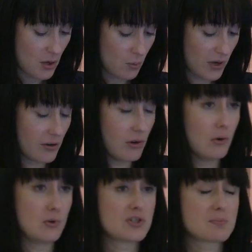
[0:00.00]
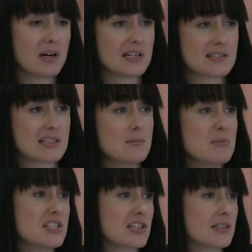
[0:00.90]
We're owned by Distill
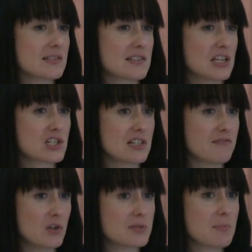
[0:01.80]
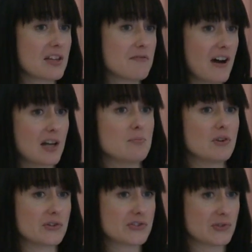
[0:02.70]
Media. It's essentially funded by the Fallon
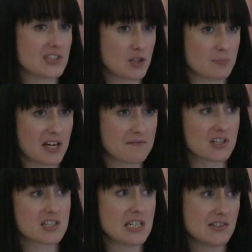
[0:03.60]
brothers who set up daft.ie,